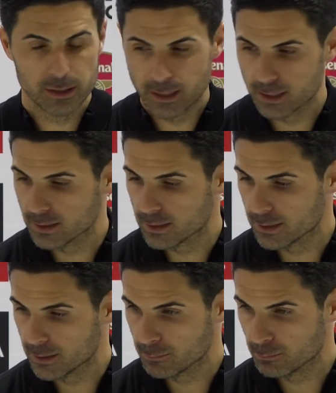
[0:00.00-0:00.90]
And
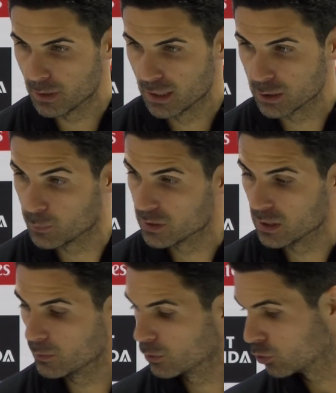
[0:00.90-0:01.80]

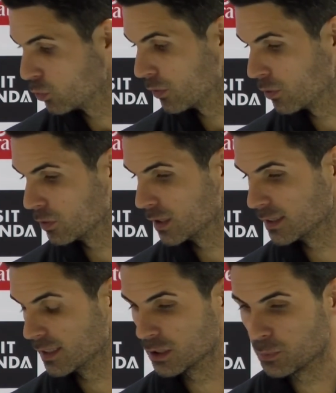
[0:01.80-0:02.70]
especially because we thought
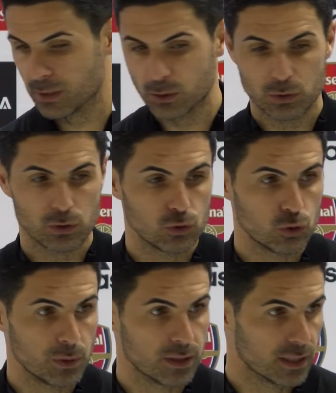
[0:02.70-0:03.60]
that space was going to
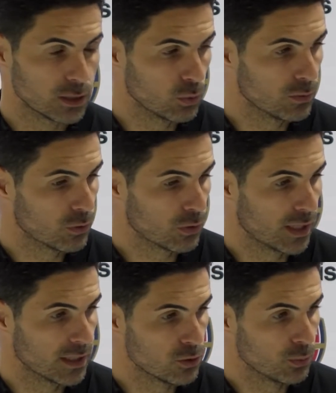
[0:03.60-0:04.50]
be there as well for
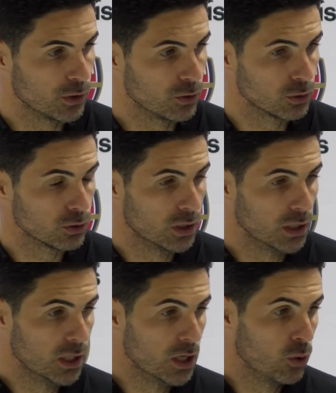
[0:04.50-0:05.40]
Granit to be used,
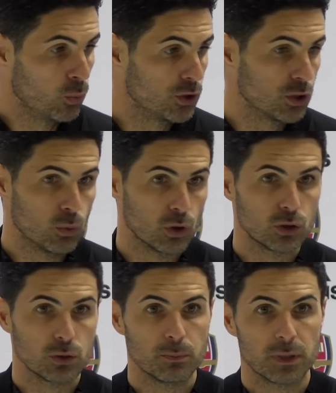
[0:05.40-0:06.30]
which it
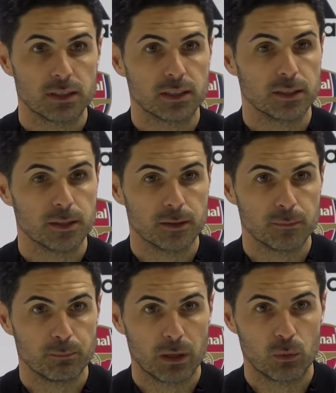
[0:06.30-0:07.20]
was, but
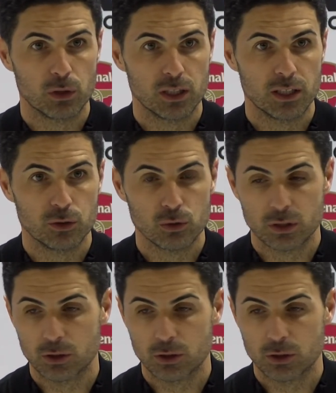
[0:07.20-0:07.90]
we didn't use it.